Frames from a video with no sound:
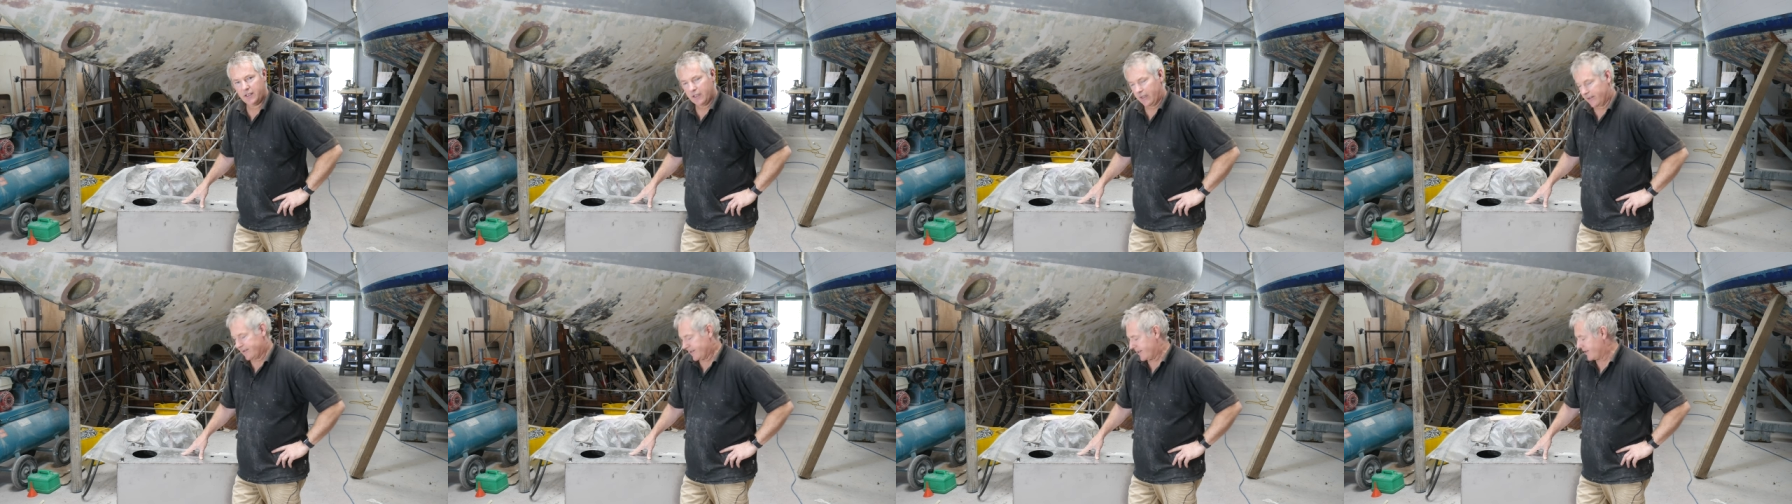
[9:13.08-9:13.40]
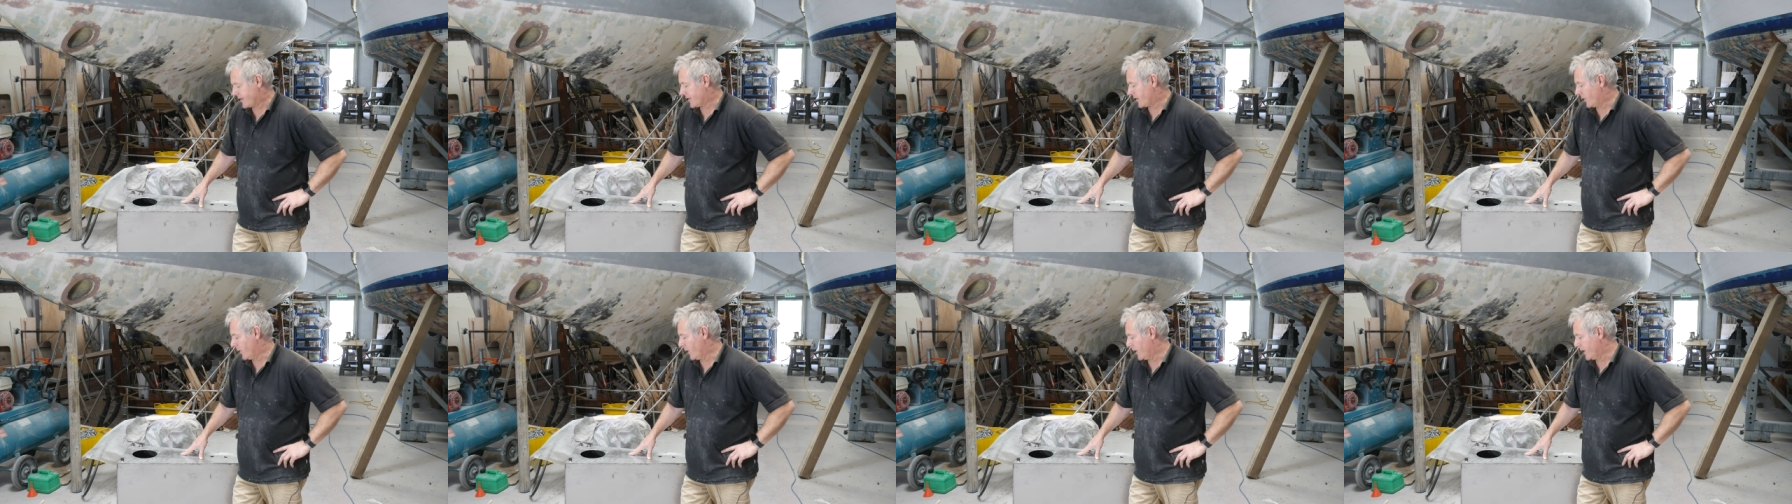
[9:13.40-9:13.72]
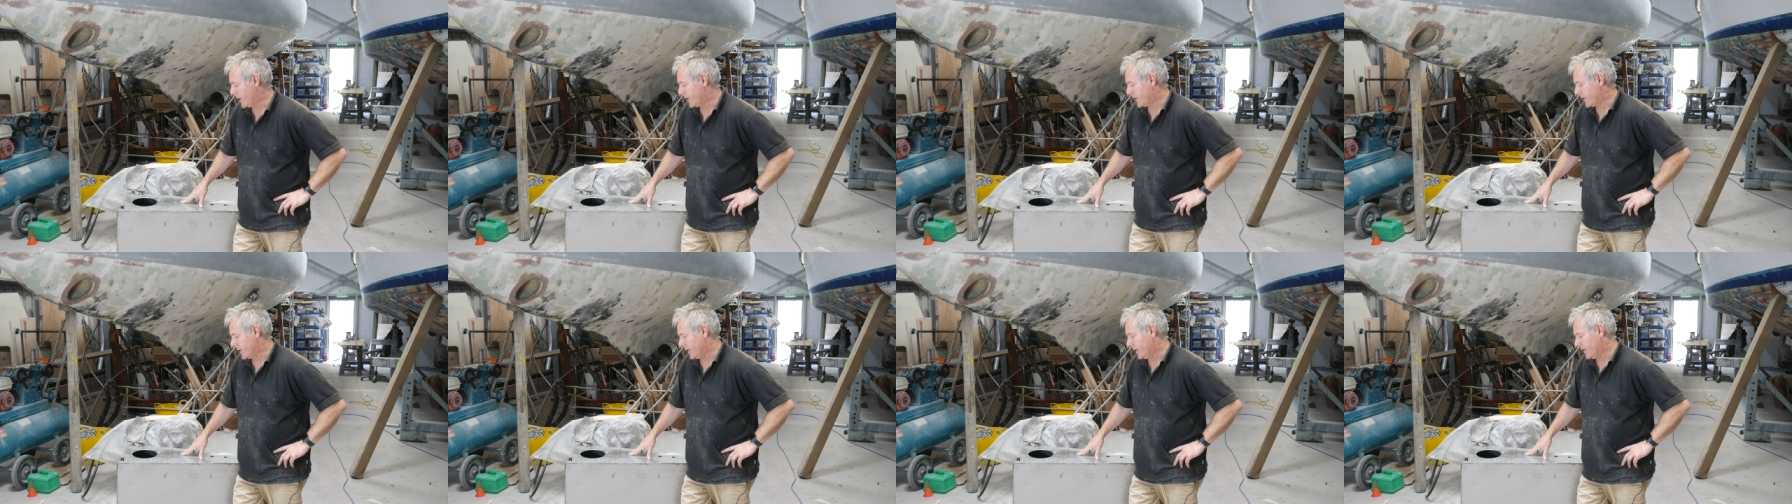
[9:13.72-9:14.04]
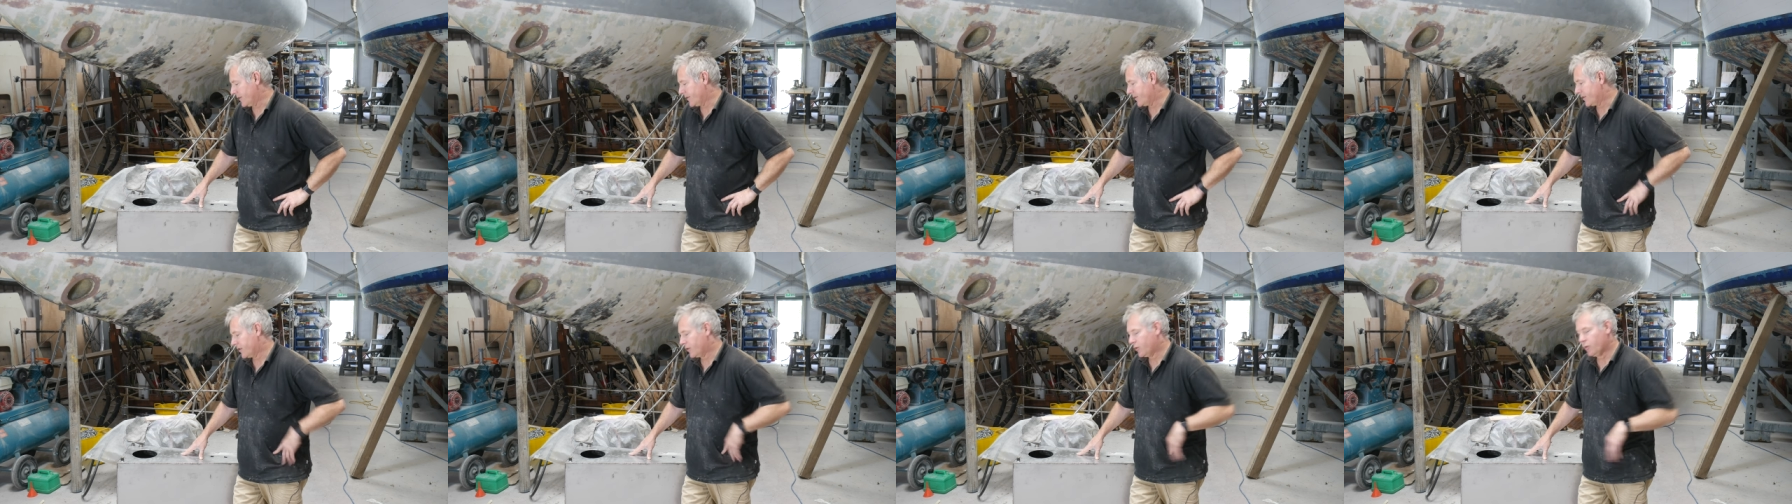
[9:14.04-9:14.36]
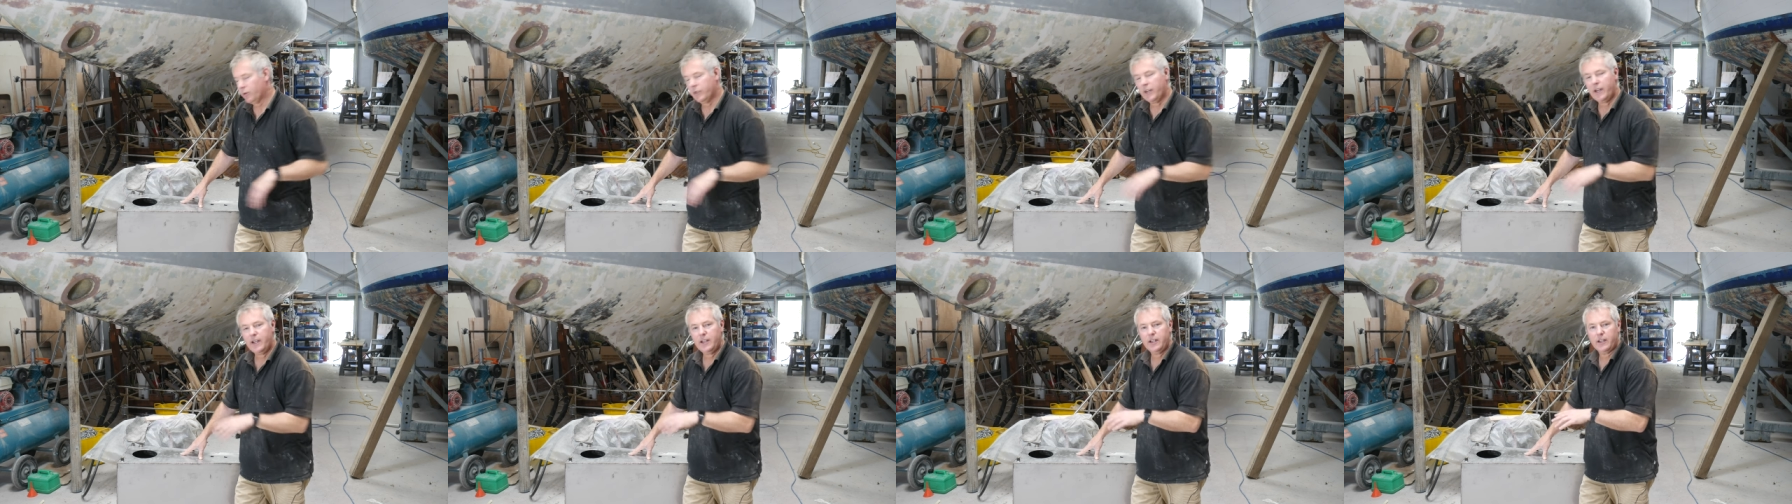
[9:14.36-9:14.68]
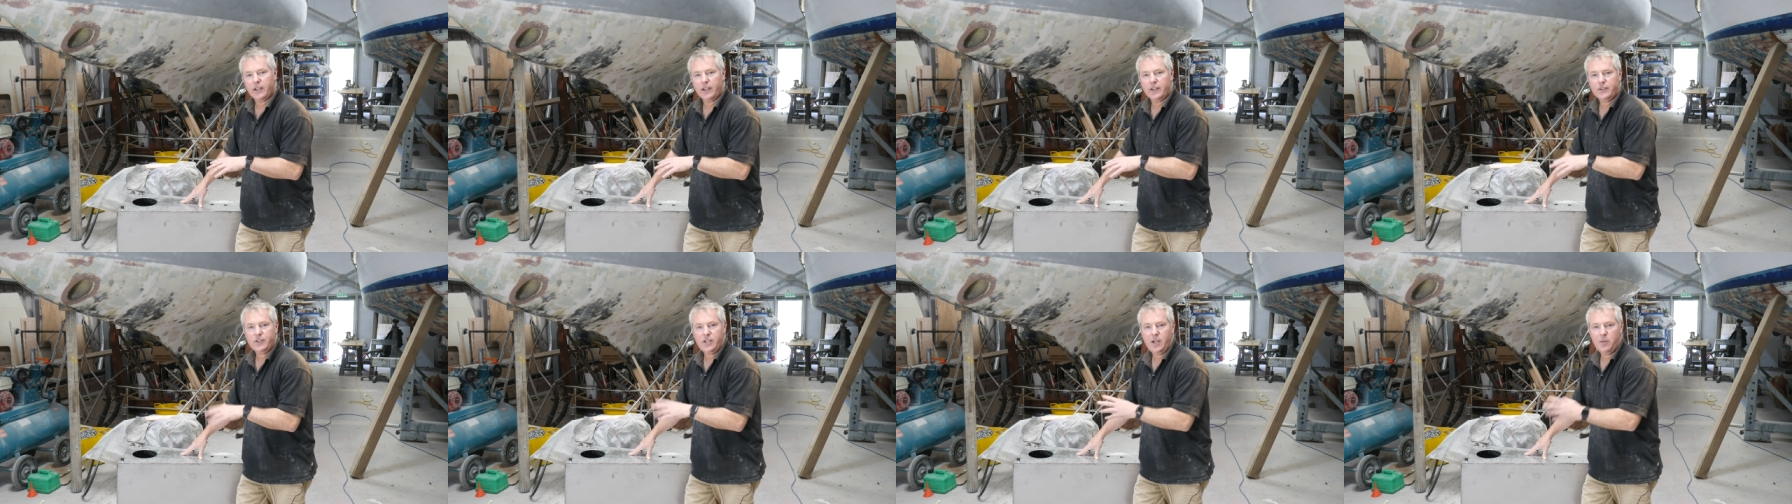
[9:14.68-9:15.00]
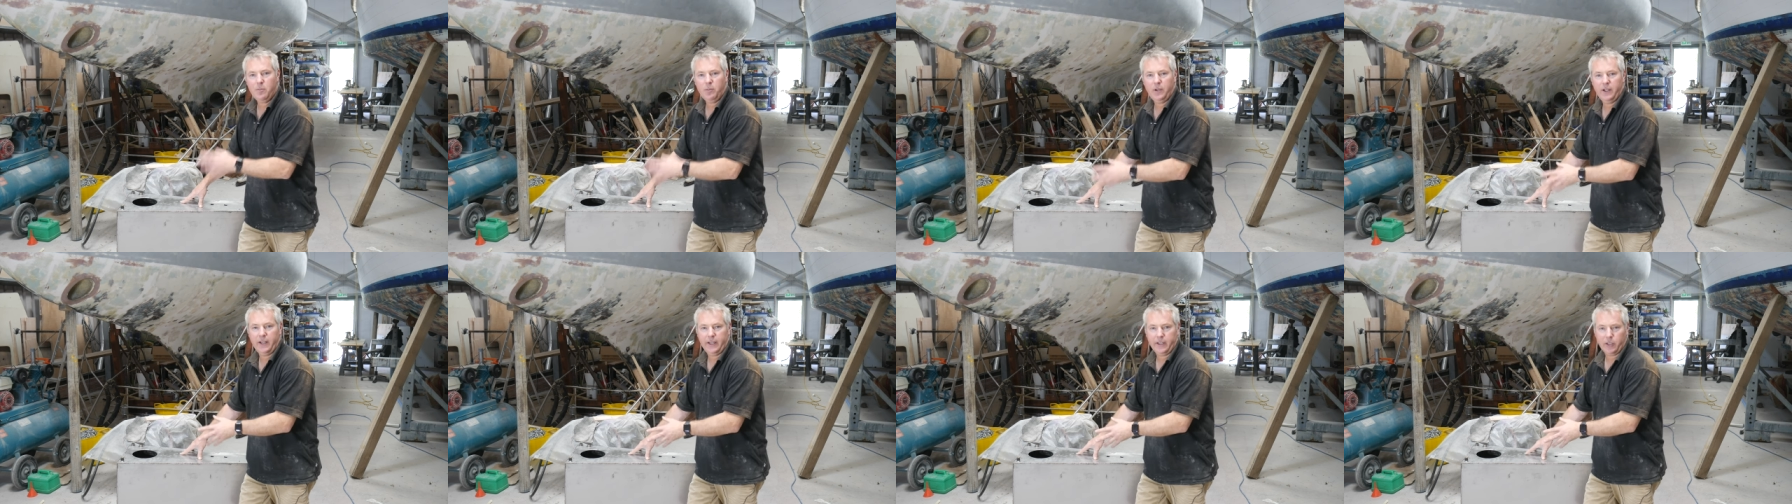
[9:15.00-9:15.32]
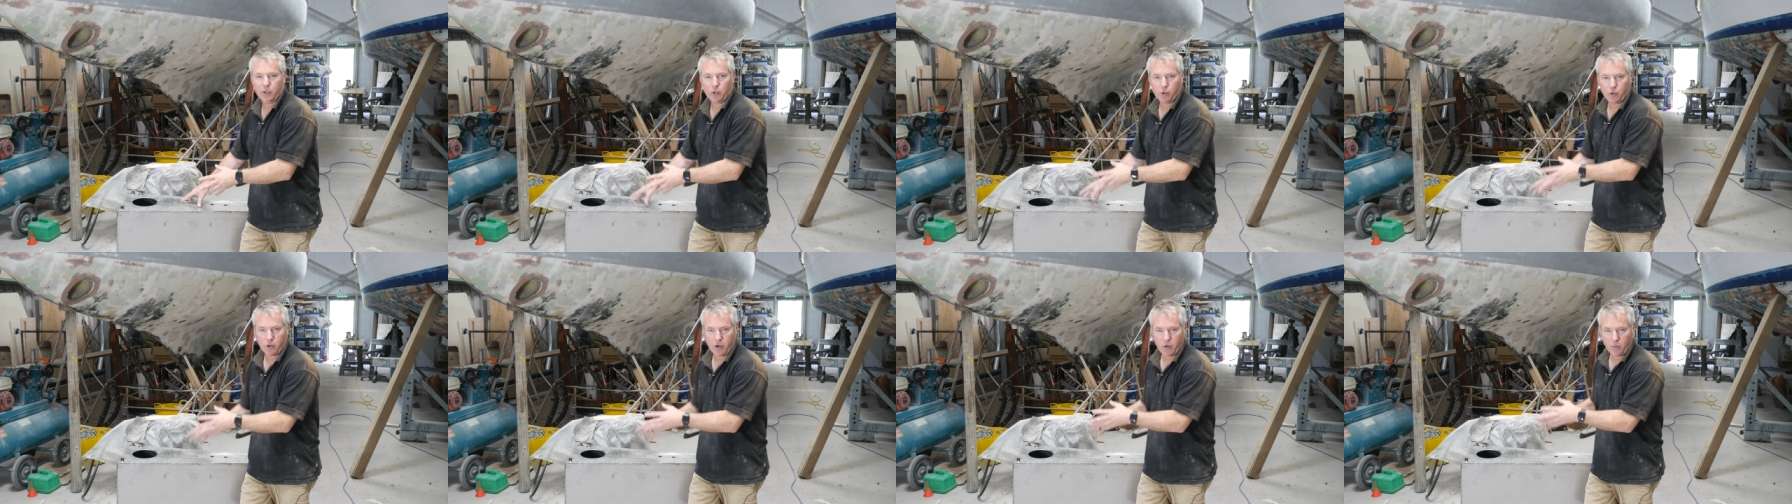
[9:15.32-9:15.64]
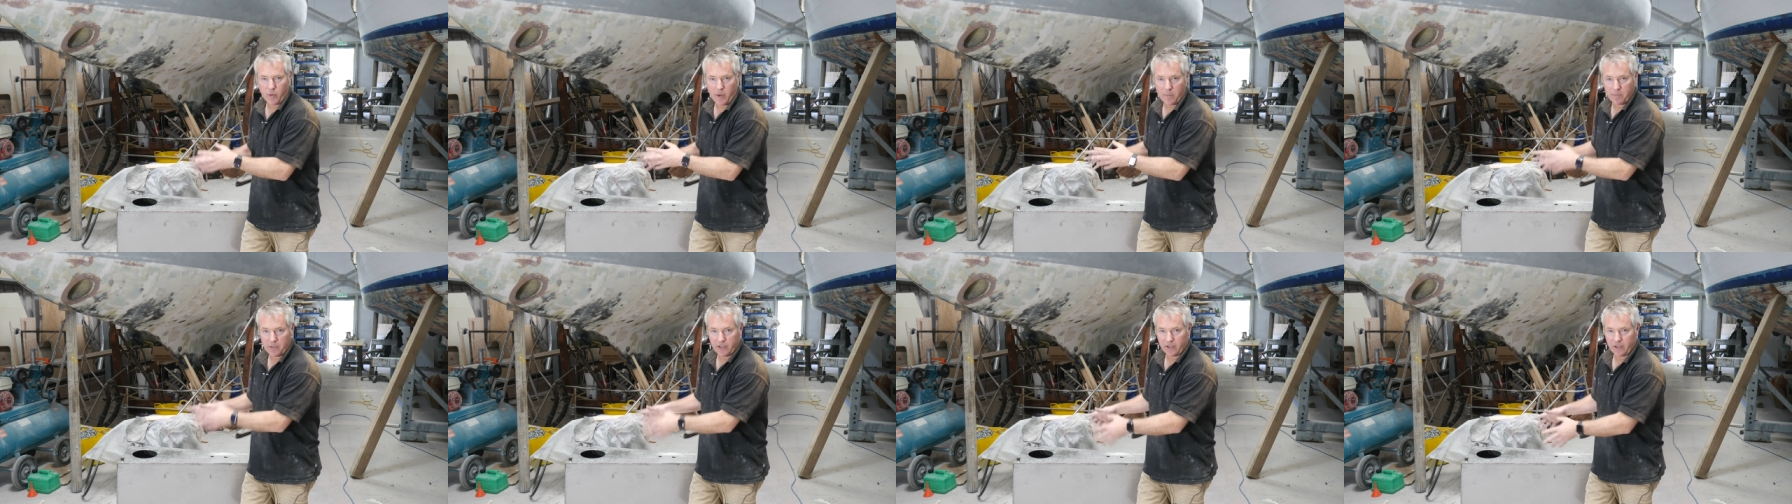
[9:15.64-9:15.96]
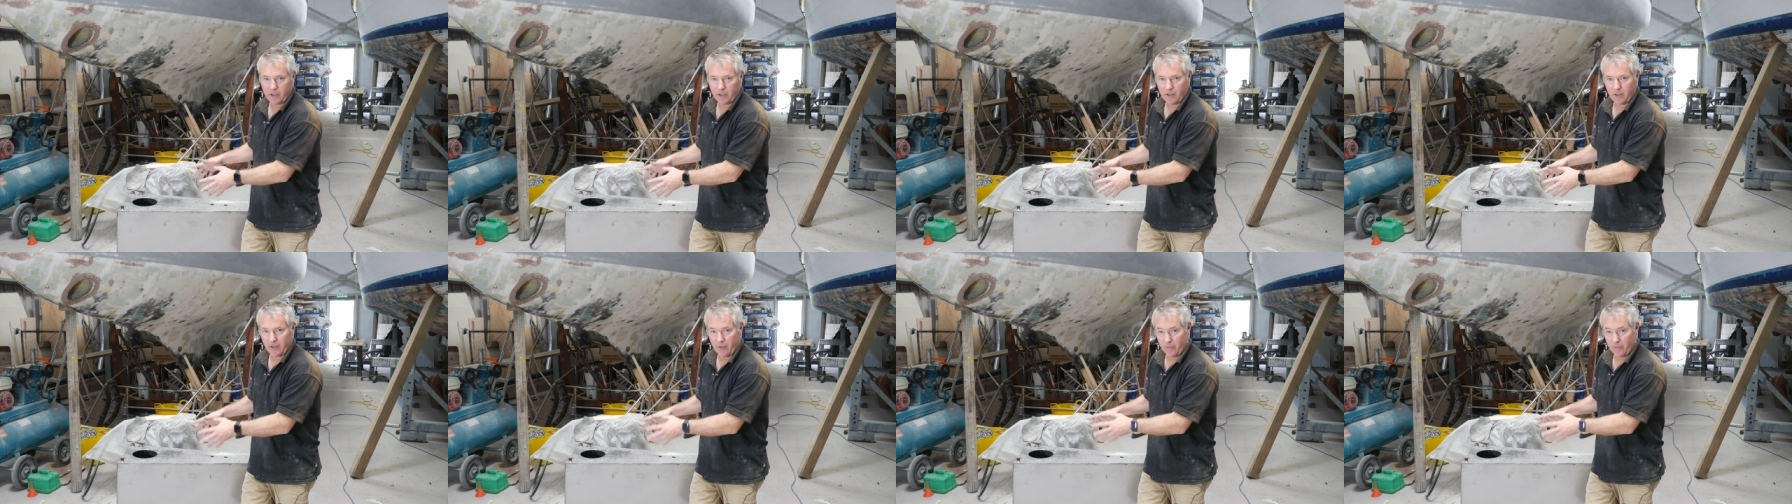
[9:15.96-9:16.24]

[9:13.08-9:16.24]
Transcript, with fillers: exercise is create a template or a replica